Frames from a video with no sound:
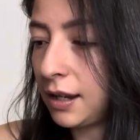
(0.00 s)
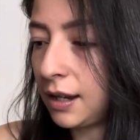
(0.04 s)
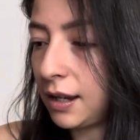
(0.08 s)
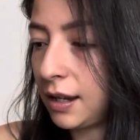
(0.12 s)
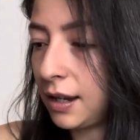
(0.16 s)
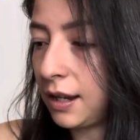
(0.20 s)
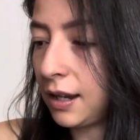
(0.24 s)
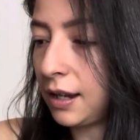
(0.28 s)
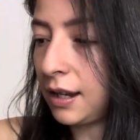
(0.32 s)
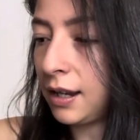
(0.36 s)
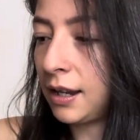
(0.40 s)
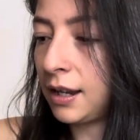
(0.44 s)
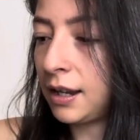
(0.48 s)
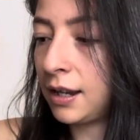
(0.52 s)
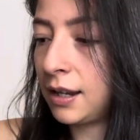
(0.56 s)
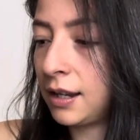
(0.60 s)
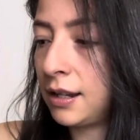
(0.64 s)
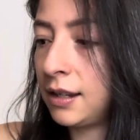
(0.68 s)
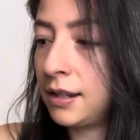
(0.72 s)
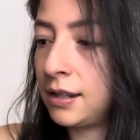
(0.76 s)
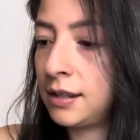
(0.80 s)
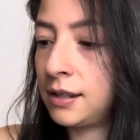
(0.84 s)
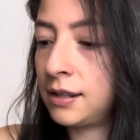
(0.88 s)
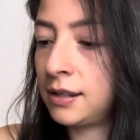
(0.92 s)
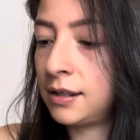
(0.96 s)

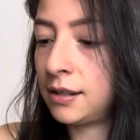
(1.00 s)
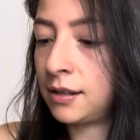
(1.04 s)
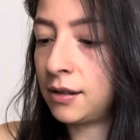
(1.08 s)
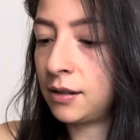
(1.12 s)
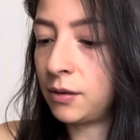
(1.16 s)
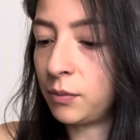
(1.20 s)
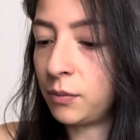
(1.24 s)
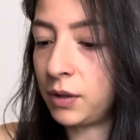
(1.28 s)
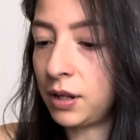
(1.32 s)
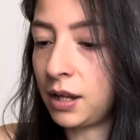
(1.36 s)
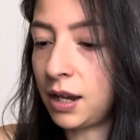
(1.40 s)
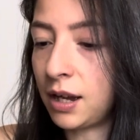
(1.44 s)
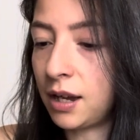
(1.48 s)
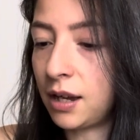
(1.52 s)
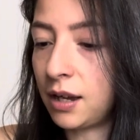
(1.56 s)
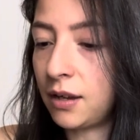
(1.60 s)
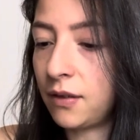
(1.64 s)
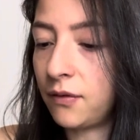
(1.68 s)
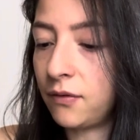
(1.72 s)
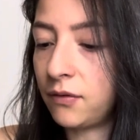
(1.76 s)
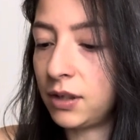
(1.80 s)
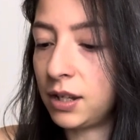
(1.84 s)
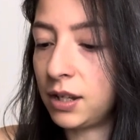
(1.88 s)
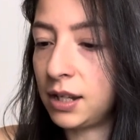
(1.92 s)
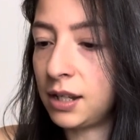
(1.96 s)
and we
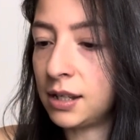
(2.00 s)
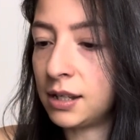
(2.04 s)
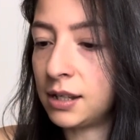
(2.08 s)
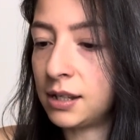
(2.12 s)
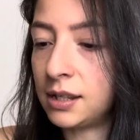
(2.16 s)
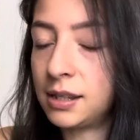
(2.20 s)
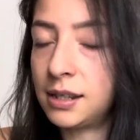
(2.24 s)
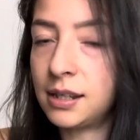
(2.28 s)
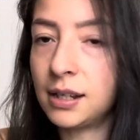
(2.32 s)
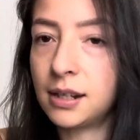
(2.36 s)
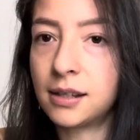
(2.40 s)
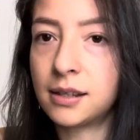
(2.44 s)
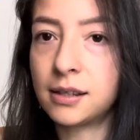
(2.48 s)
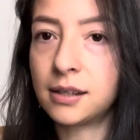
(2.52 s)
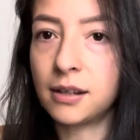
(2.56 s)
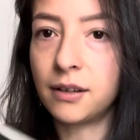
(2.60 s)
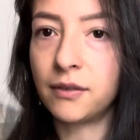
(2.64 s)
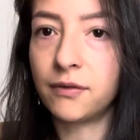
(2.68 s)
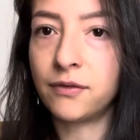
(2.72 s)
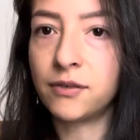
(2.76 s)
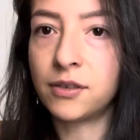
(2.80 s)
have the Six of